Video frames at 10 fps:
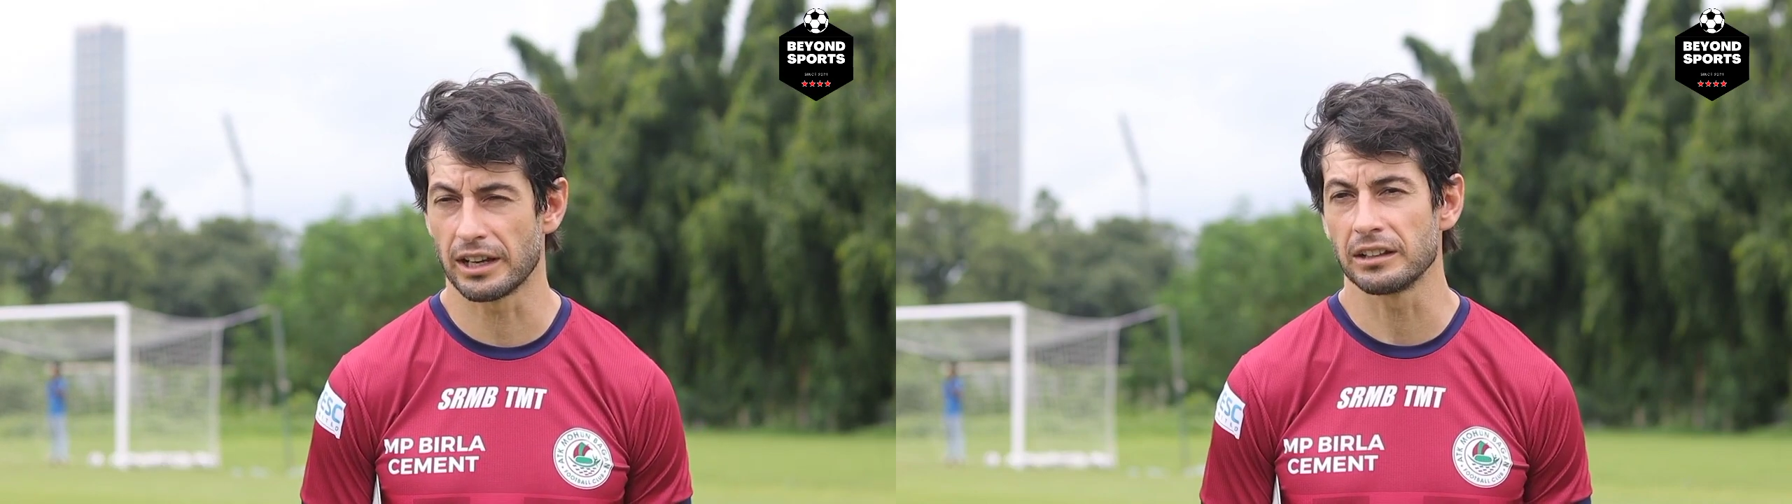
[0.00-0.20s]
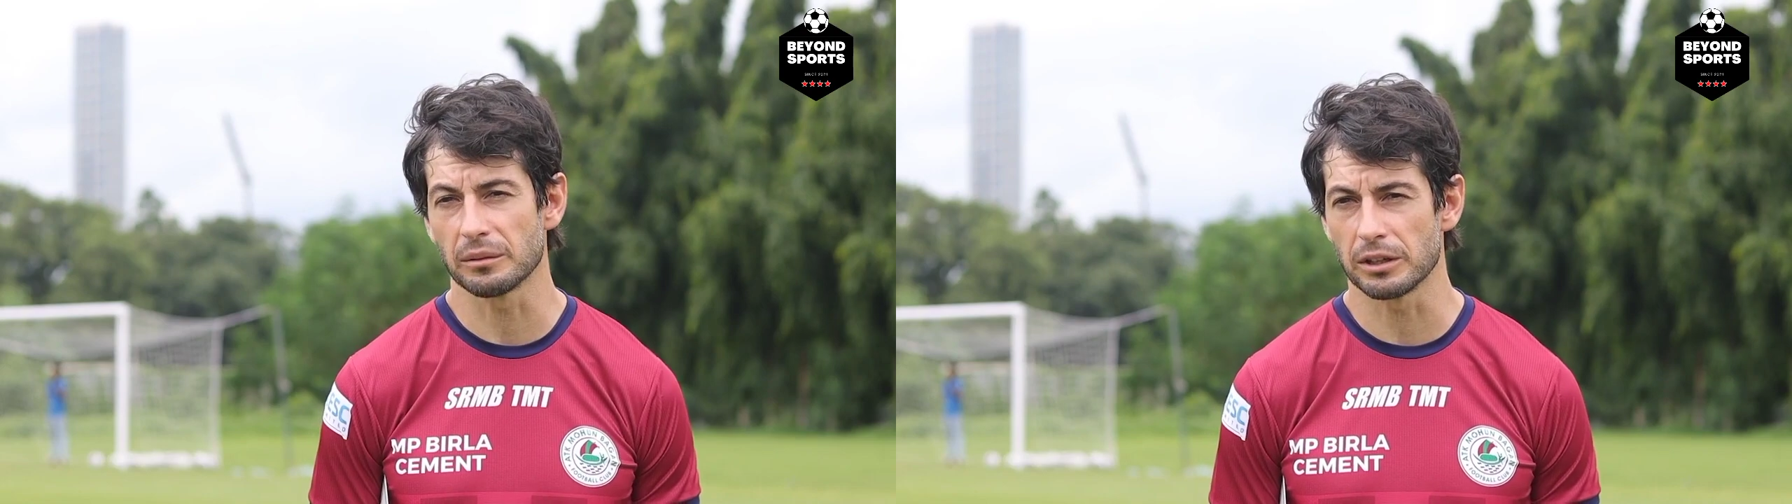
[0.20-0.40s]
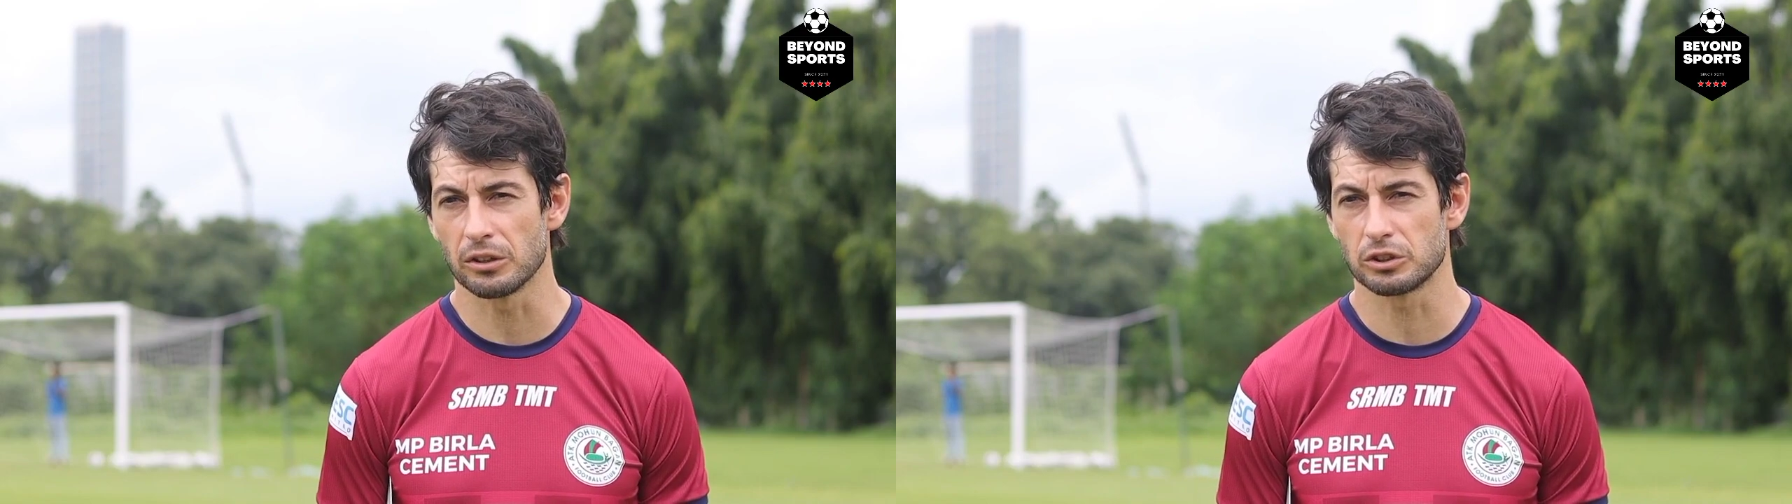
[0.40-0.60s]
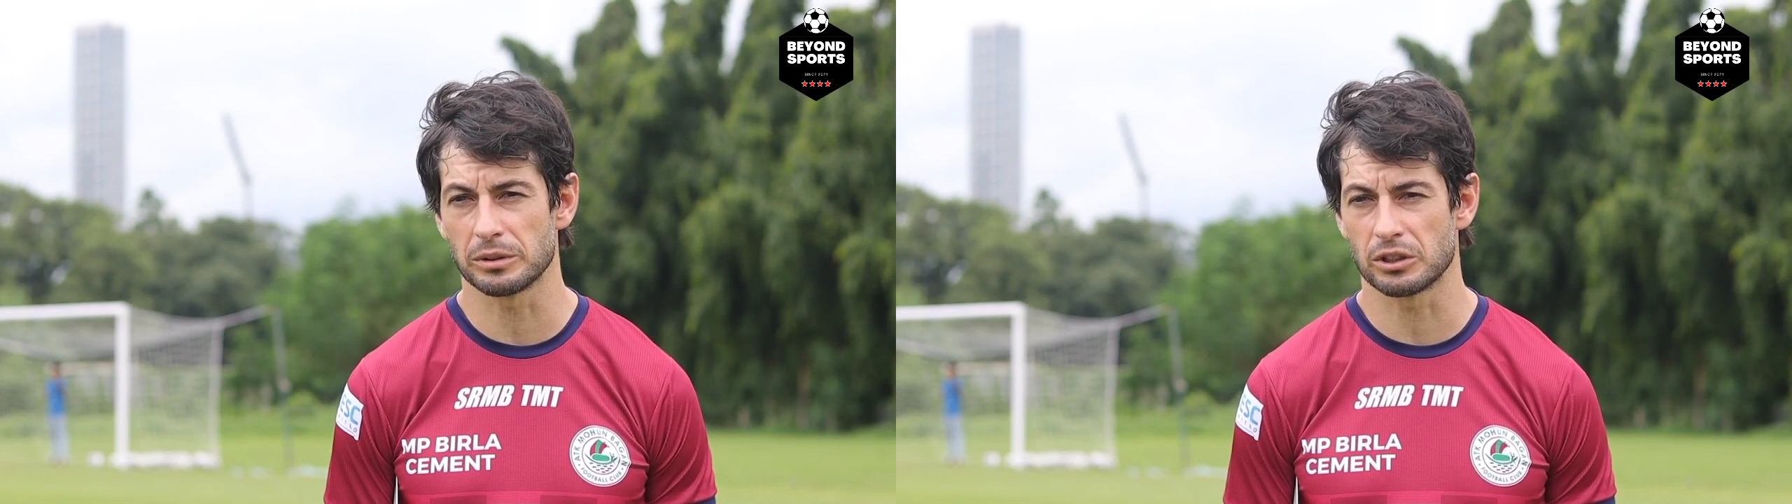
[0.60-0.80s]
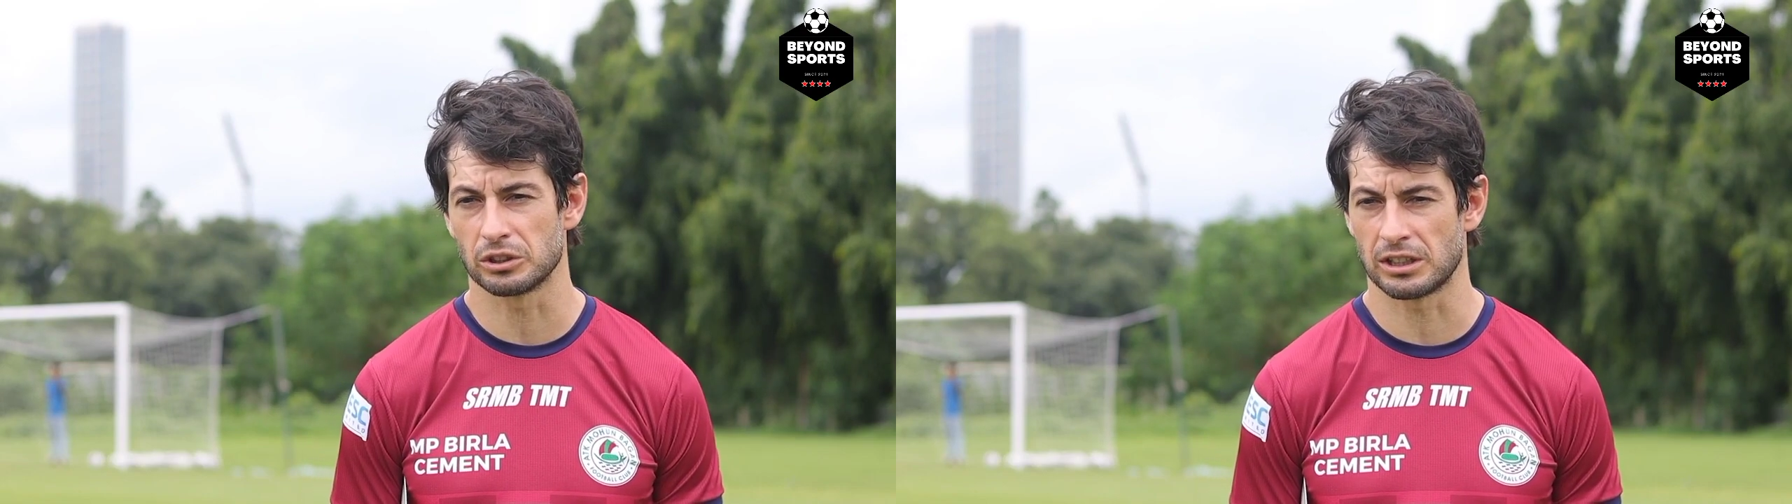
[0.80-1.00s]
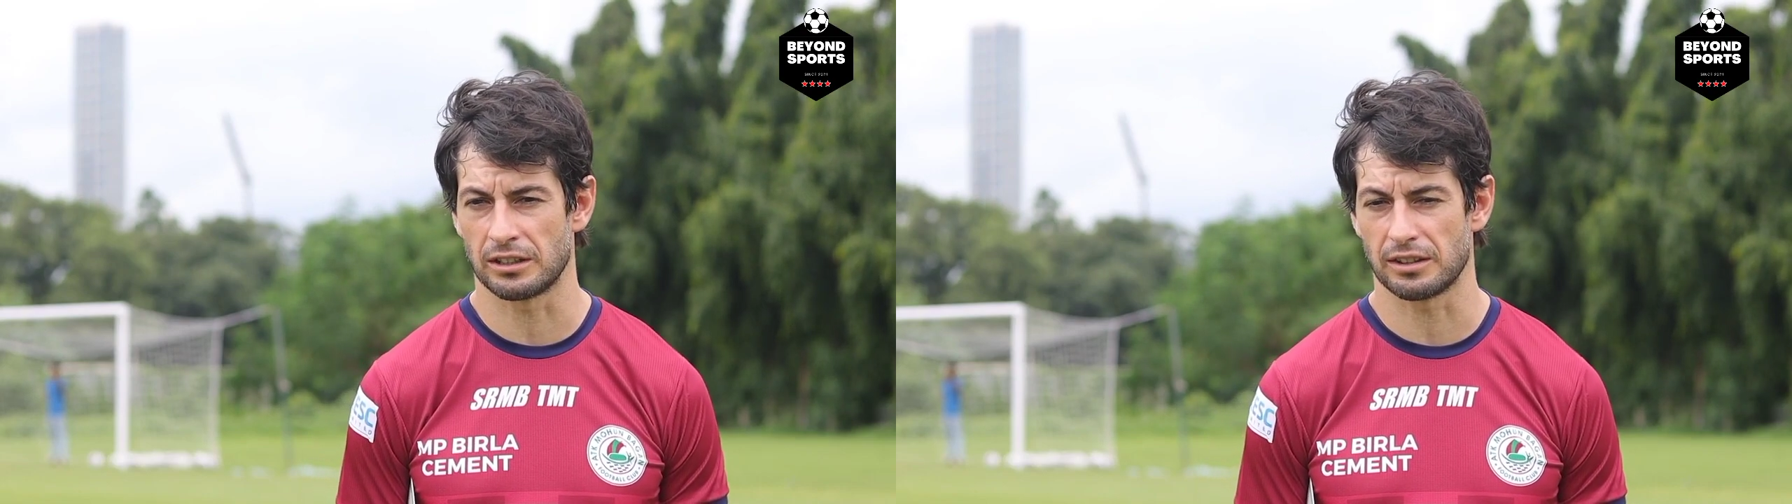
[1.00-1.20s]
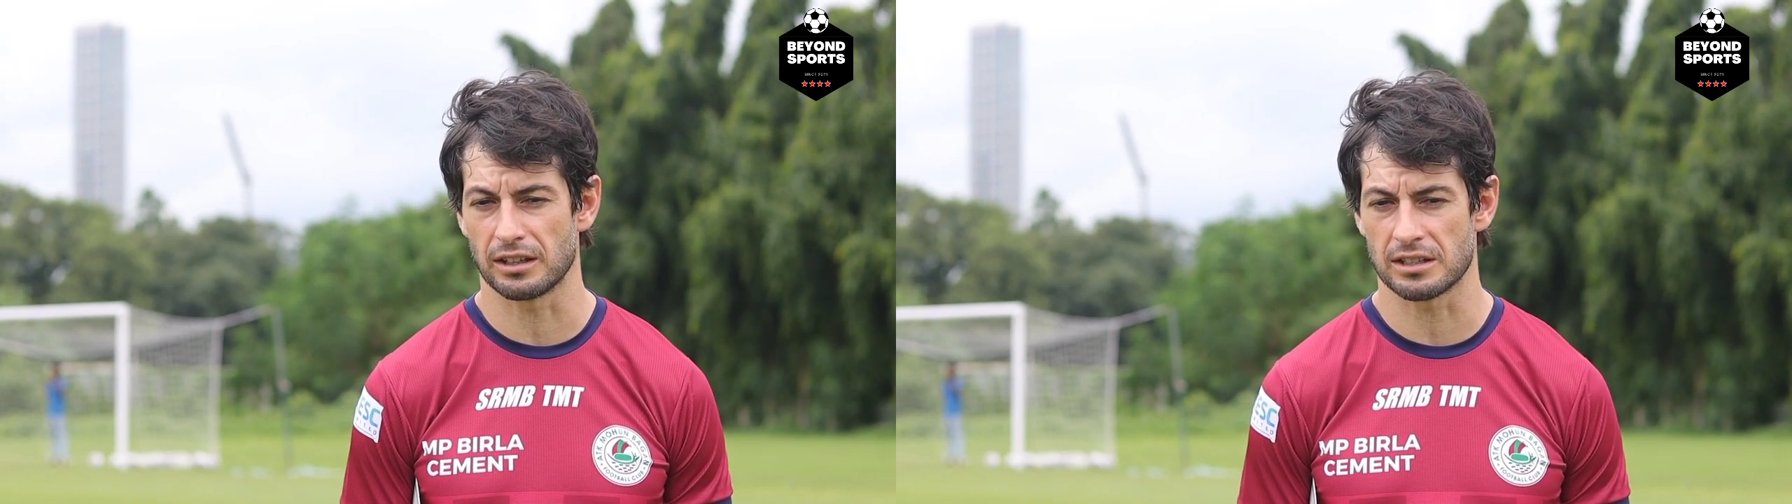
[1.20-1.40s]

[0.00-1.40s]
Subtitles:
90 minutes because I think